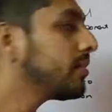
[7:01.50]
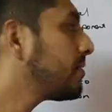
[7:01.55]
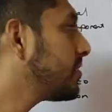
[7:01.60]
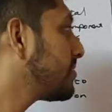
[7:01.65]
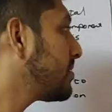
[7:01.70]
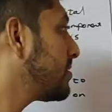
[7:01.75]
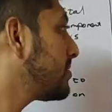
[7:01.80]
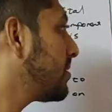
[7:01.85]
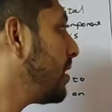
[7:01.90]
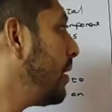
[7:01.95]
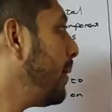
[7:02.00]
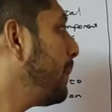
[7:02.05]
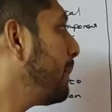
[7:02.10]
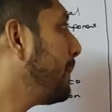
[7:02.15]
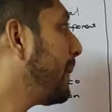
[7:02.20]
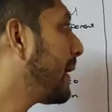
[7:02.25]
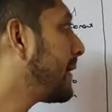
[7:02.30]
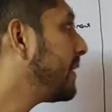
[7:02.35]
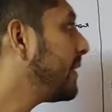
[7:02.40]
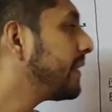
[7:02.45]
This is the
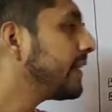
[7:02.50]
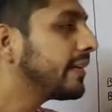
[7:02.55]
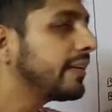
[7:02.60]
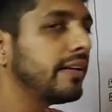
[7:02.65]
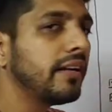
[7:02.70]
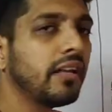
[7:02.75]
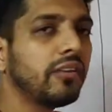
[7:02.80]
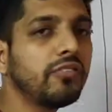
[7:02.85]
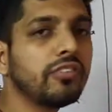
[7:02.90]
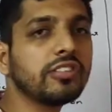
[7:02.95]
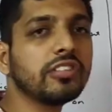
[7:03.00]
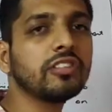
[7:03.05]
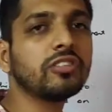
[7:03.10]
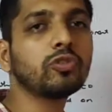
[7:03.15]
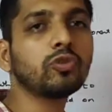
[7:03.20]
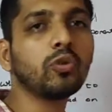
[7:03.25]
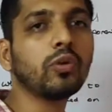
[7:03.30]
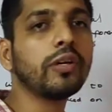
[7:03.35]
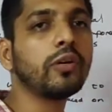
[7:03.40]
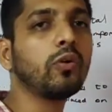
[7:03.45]
magnetic needle which is
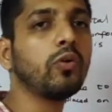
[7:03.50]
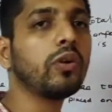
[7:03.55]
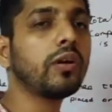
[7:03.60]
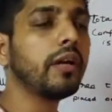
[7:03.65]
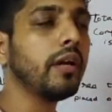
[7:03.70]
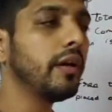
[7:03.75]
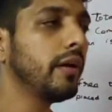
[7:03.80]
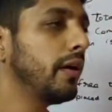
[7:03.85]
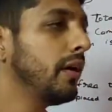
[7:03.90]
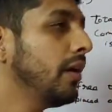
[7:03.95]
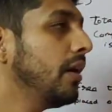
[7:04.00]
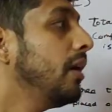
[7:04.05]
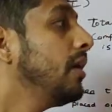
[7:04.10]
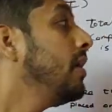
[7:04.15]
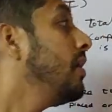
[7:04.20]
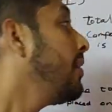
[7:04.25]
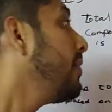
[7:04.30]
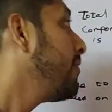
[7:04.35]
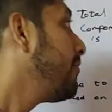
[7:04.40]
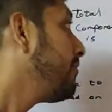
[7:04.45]
showing over here.
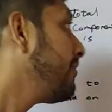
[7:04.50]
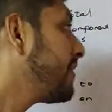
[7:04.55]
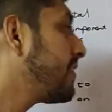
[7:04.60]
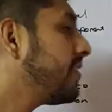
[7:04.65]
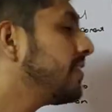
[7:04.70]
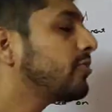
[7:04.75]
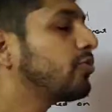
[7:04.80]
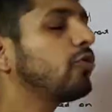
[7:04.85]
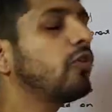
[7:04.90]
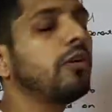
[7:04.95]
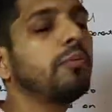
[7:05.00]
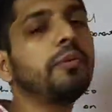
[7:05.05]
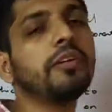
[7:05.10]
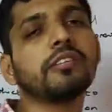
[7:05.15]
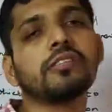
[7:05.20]
With this we will be